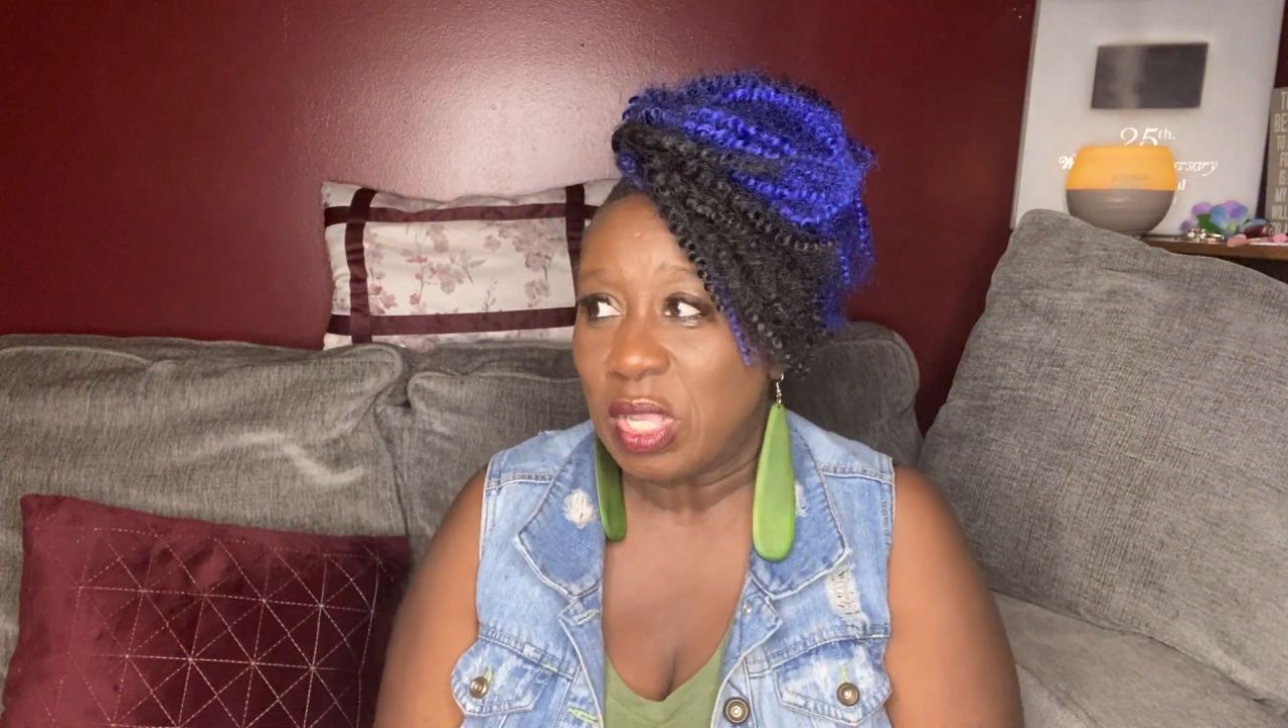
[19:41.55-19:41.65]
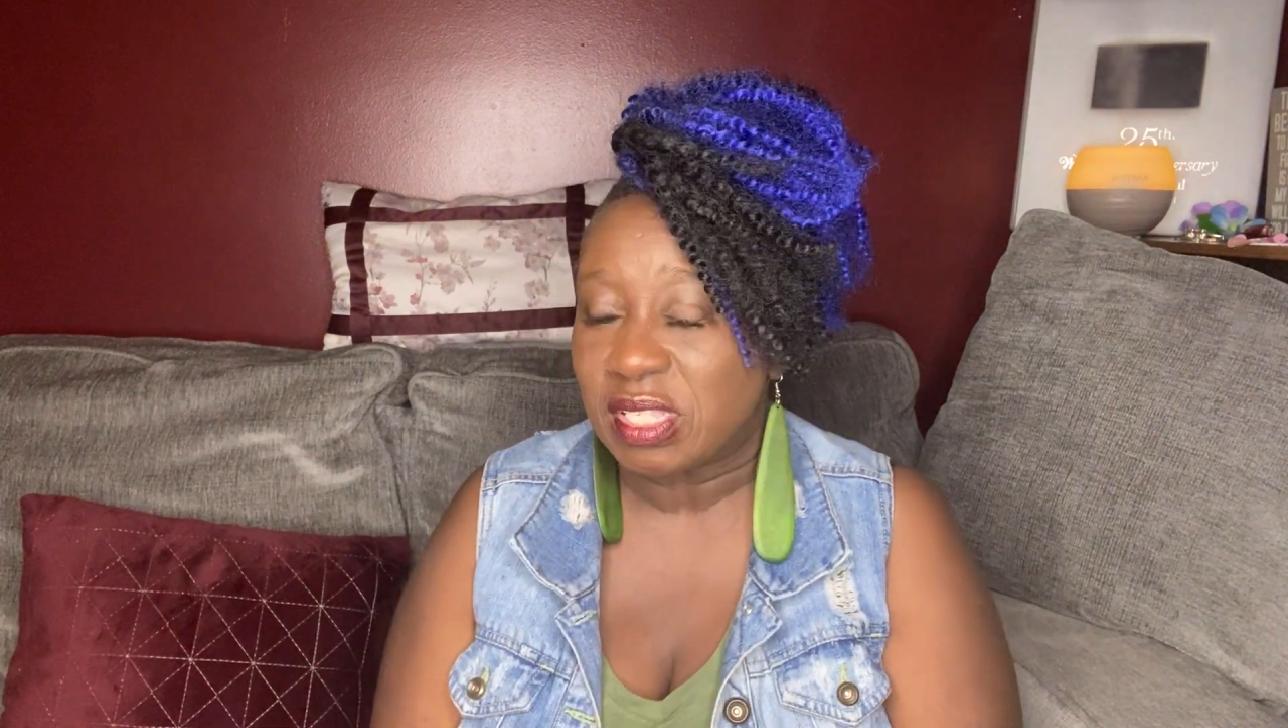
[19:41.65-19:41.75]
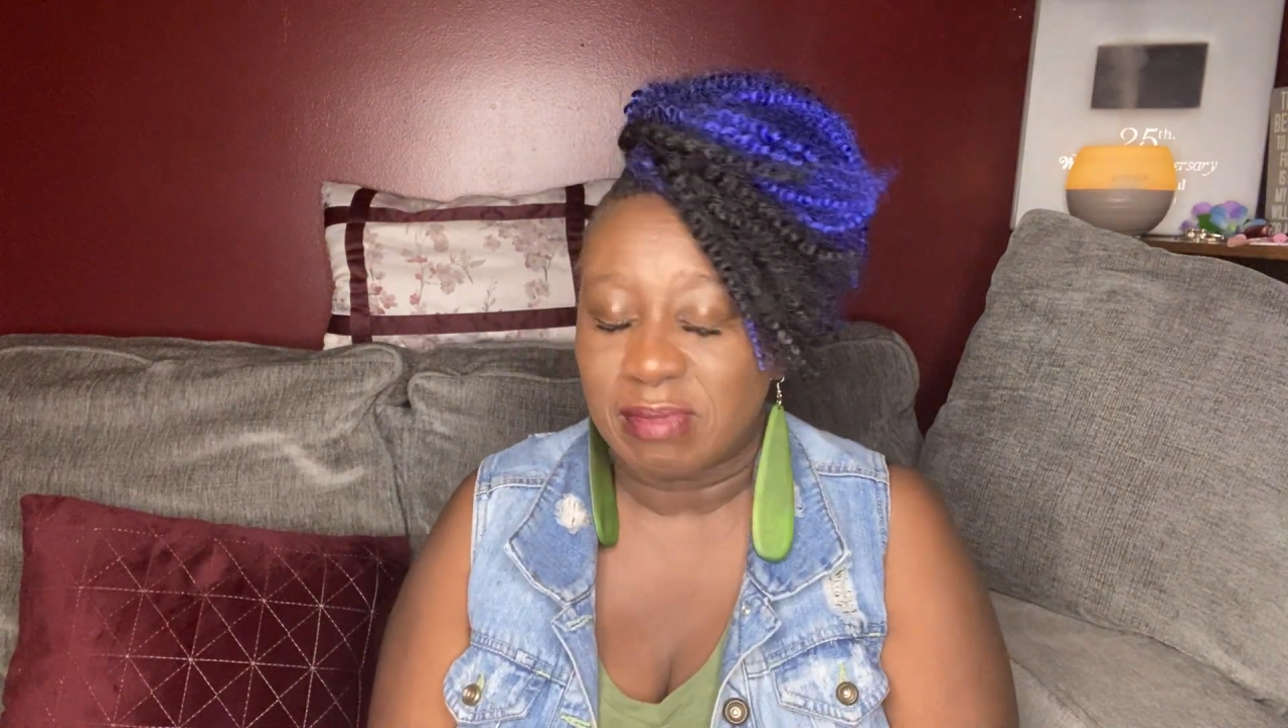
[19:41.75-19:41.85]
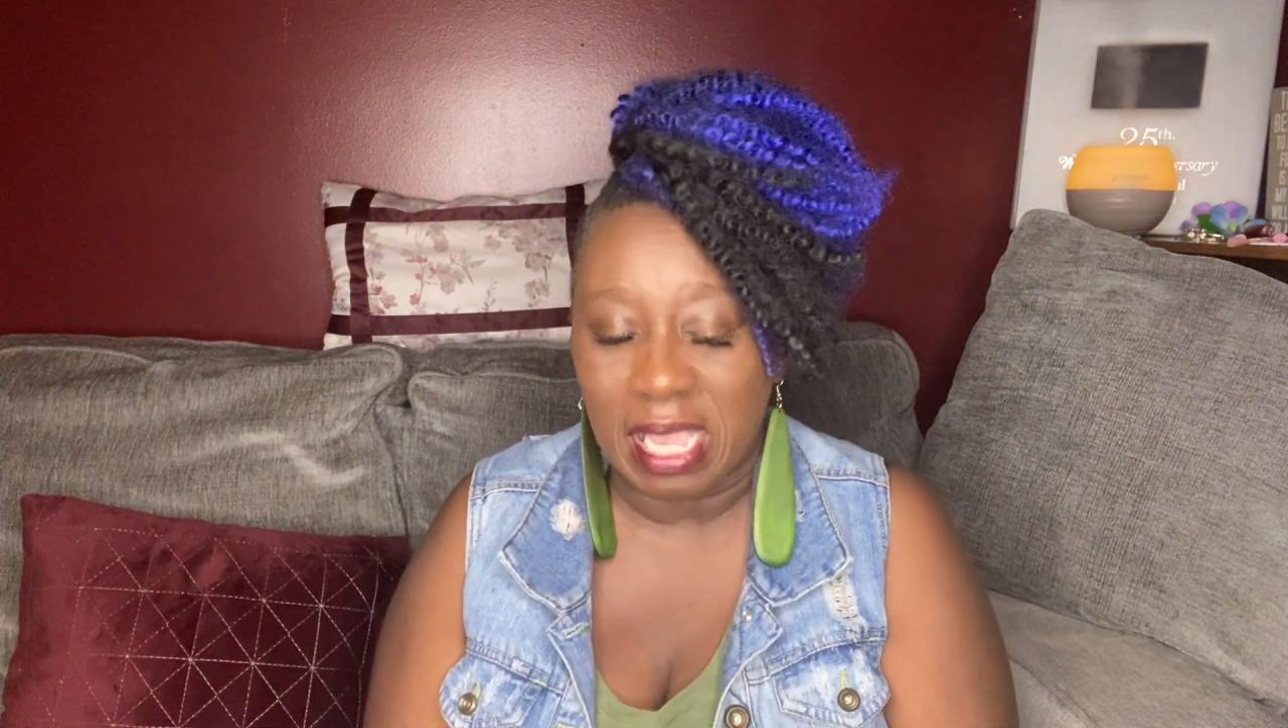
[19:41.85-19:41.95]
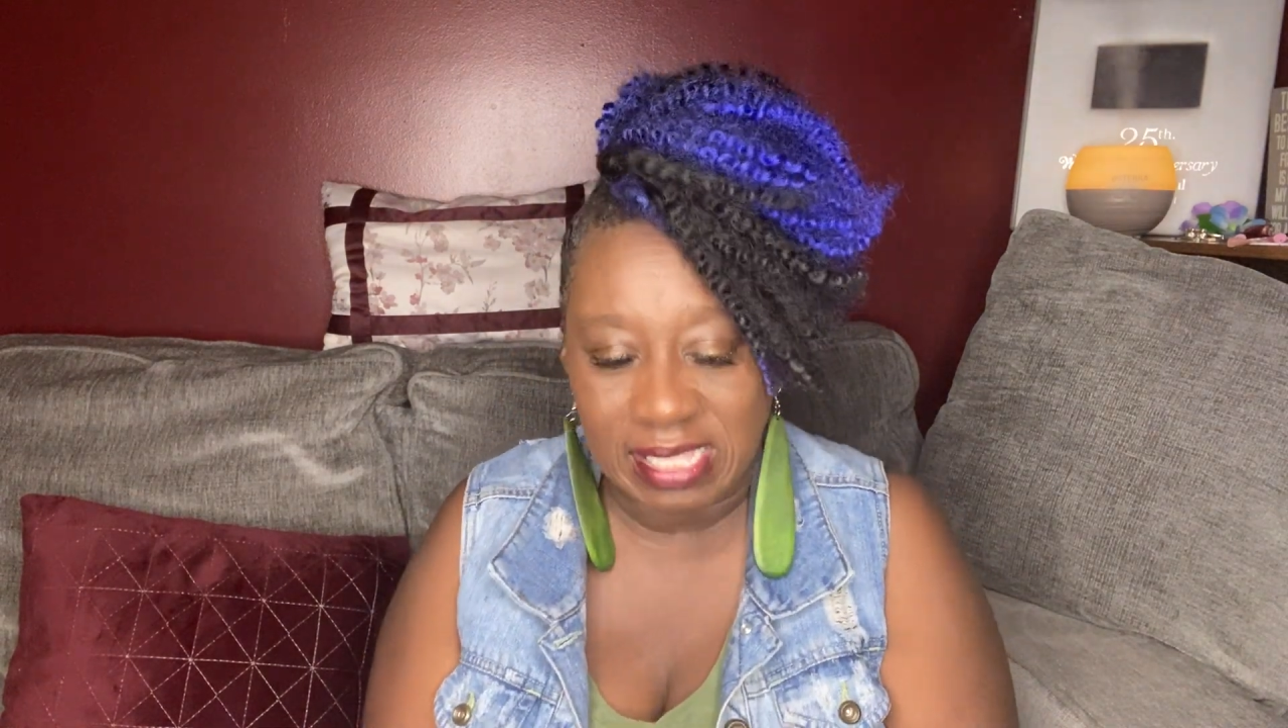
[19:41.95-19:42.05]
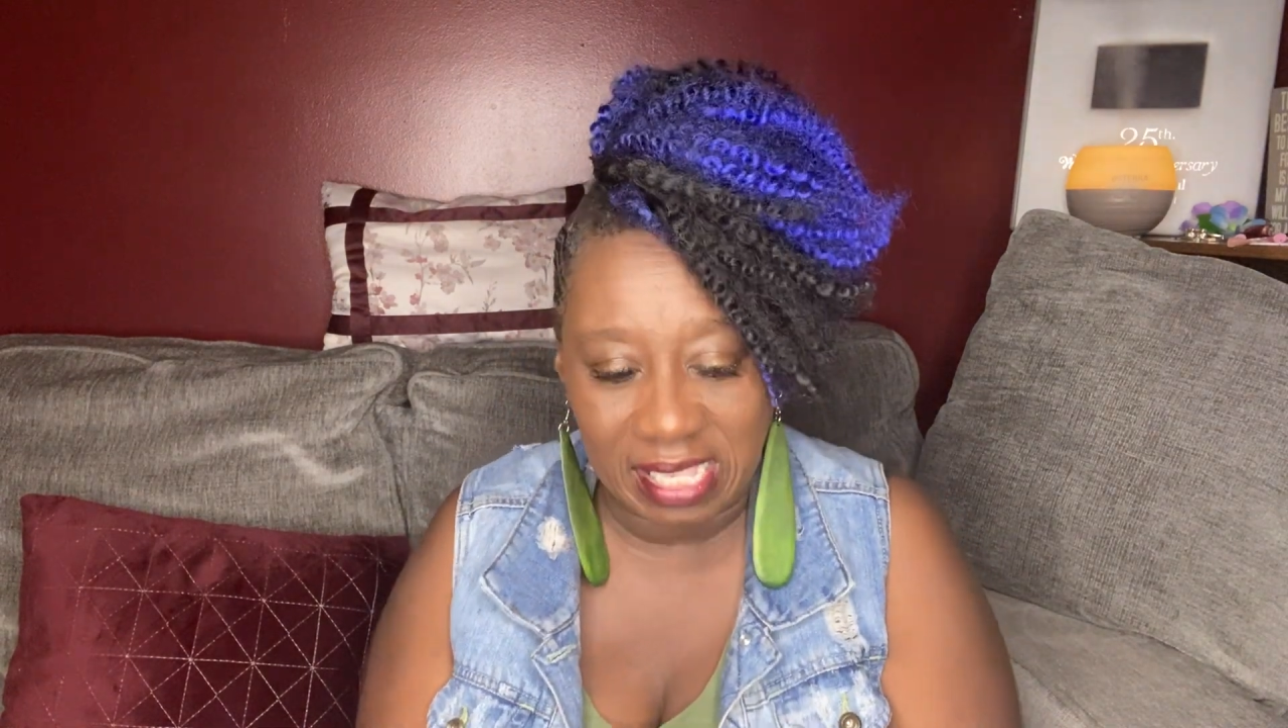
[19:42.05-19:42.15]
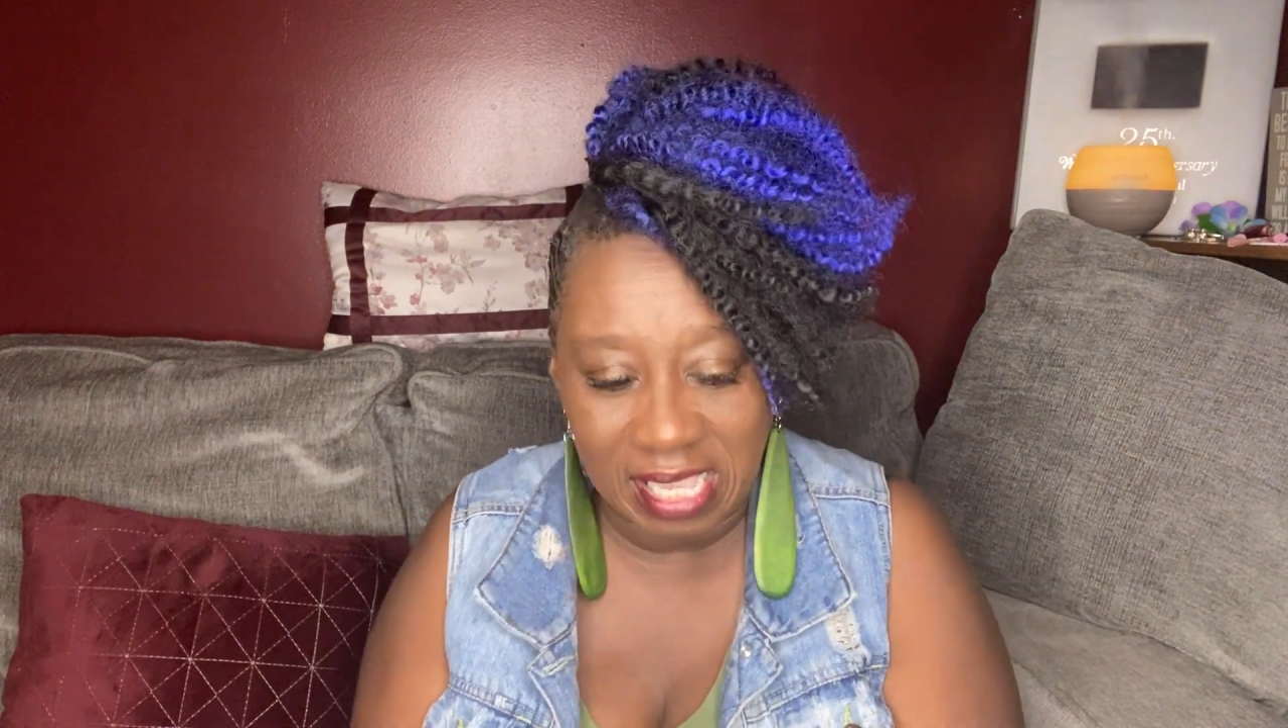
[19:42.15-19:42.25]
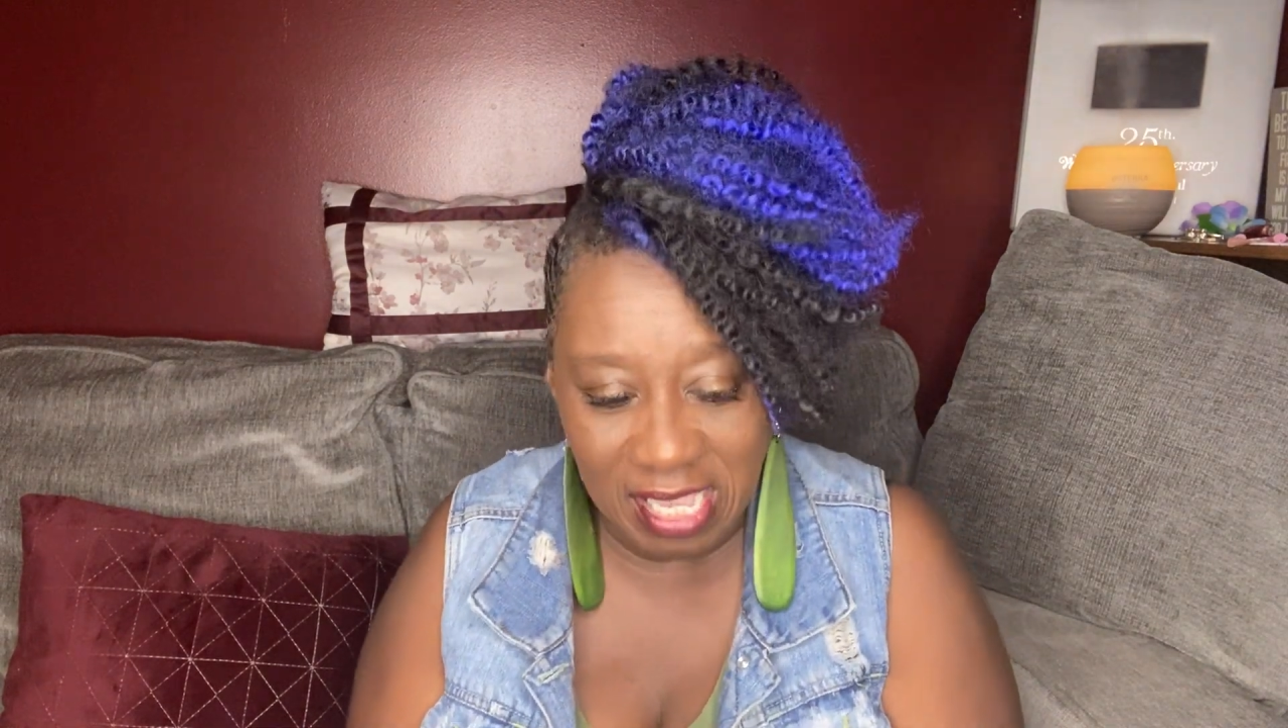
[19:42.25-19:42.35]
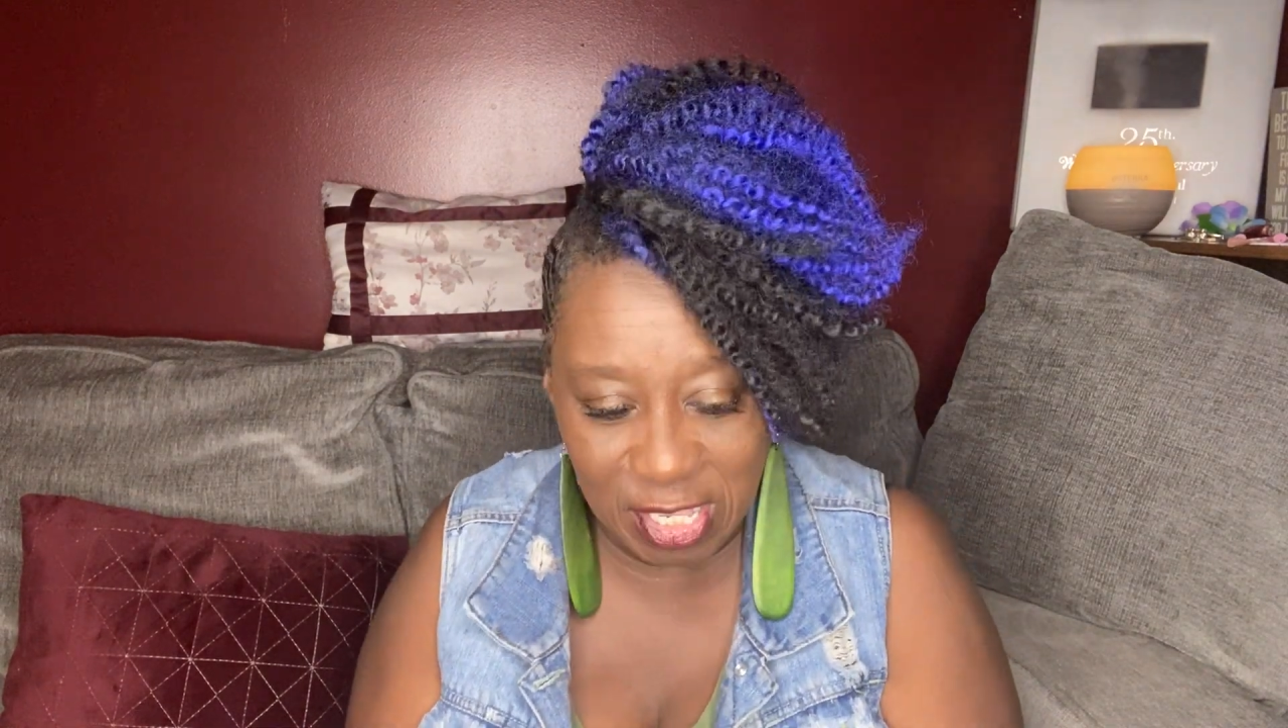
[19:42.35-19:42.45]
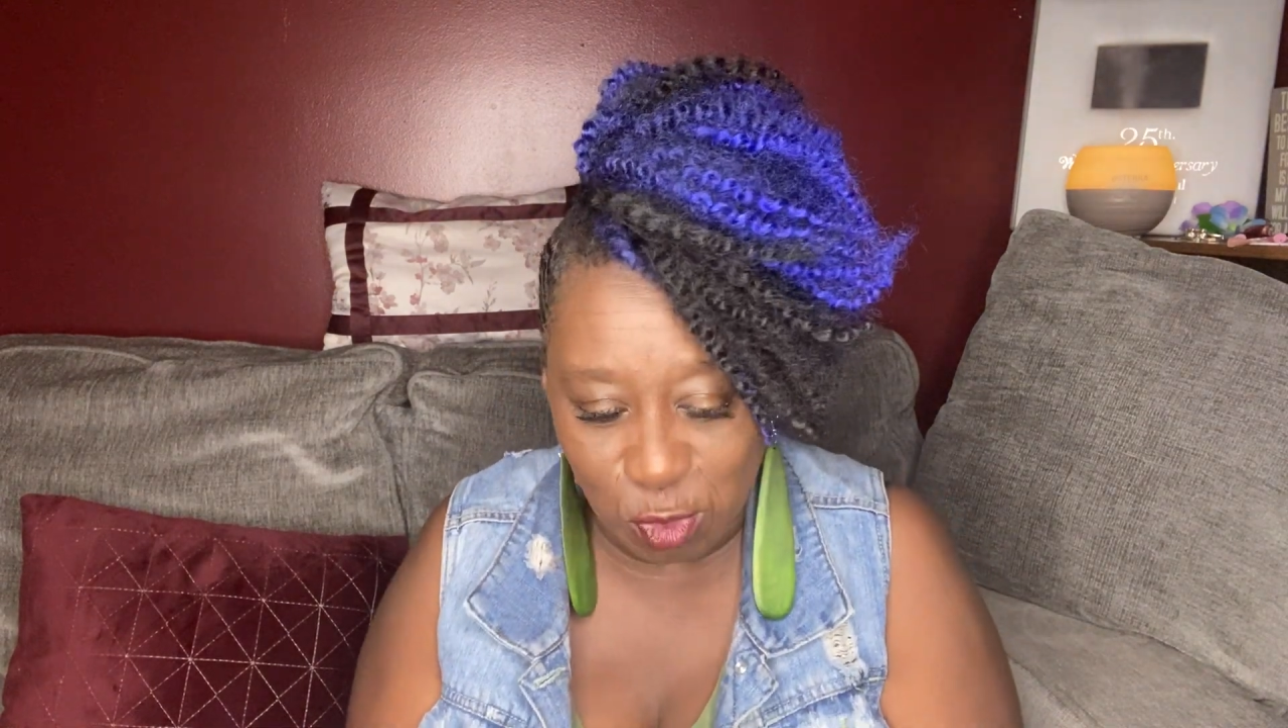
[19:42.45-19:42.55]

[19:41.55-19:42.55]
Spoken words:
sometimes the kids